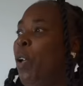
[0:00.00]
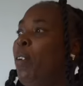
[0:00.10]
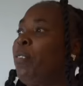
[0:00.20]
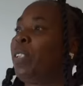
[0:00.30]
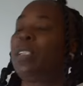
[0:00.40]

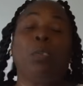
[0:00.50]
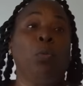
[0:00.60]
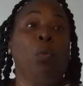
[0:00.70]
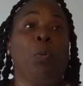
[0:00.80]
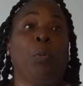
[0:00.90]
traffic
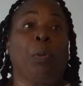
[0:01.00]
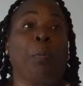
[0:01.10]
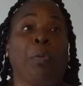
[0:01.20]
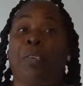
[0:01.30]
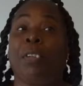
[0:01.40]
when we pulled
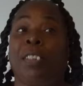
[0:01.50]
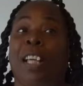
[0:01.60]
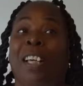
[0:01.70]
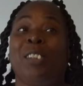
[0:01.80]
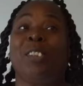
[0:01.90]
up the first time.